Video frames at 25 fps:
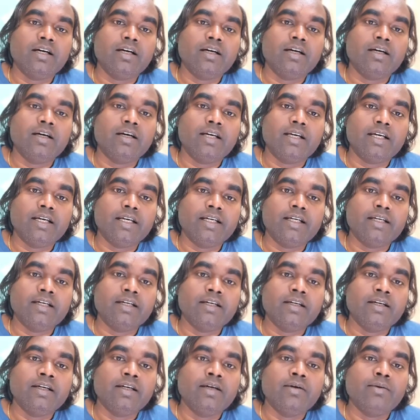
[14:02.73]

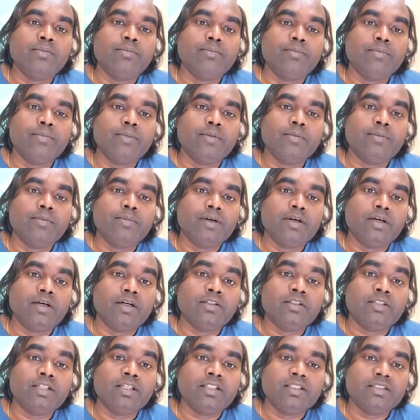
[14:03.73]

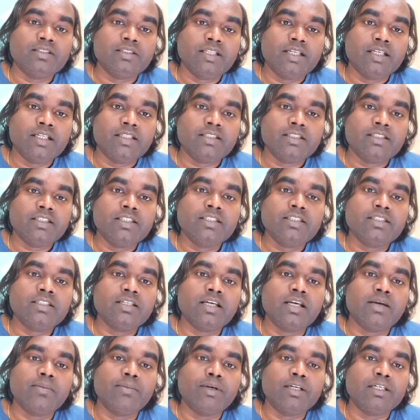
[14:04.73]
there exists
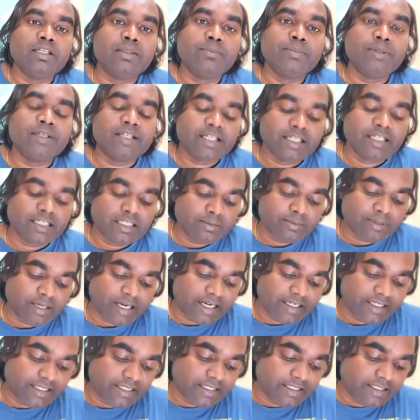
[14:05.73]
a multiplicative
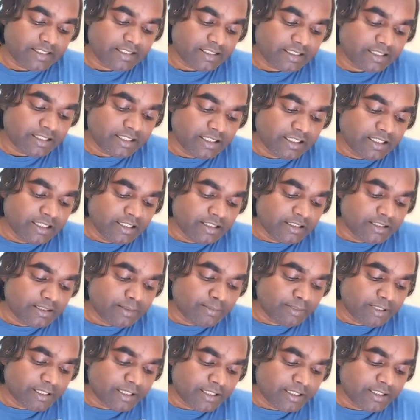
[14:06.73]
identity.
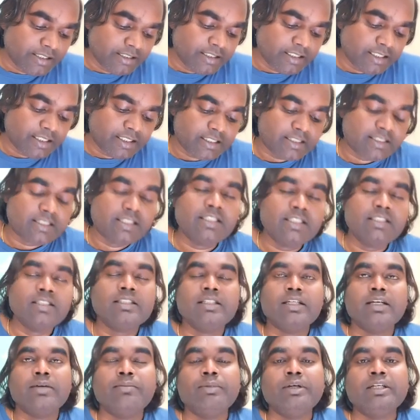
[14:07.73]
Similarly, there exists
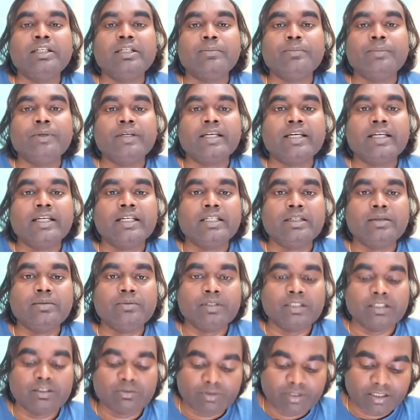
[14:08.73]
a multiplicative
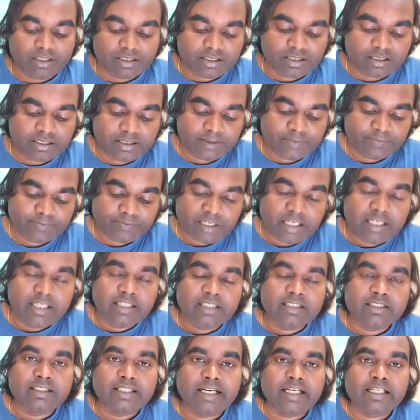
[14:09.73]
inverse.
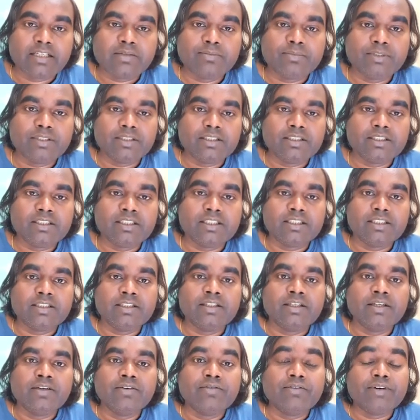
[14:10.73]
That means
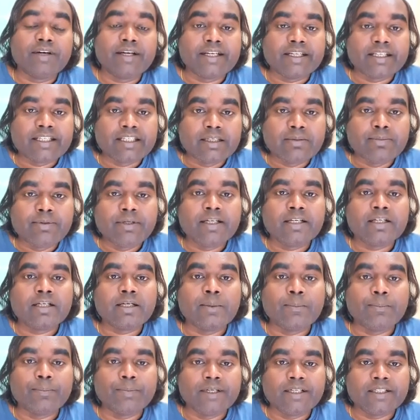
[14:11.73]
for a given
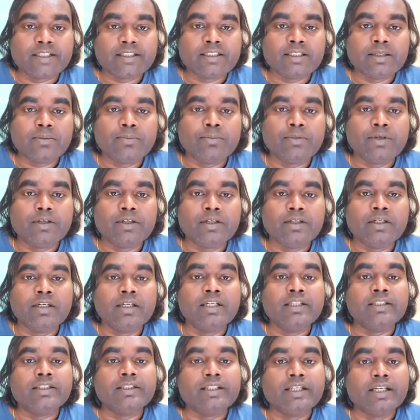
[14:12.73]
complex number
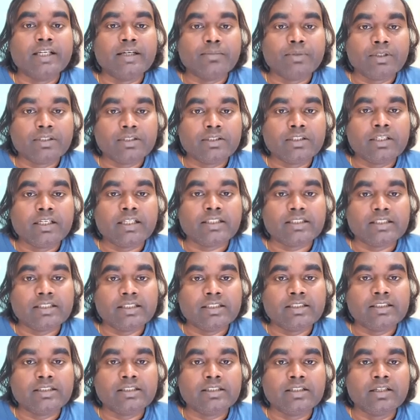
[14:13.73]
there must
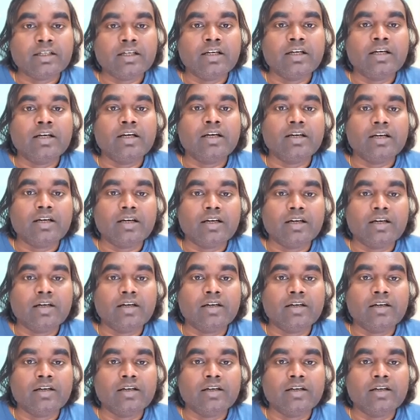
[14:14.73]
exist a